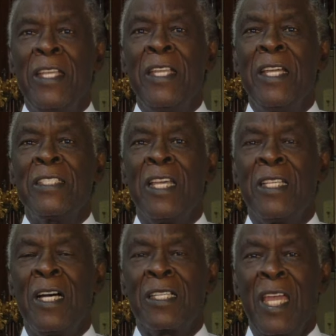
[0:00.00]
then they said,
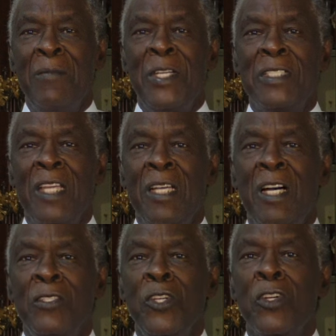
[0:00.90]
came and said,
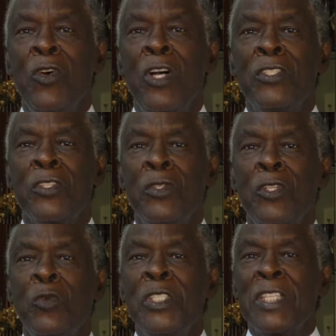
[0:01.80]
you're going to
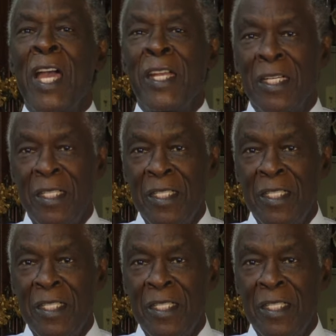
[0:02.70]
Louisiana.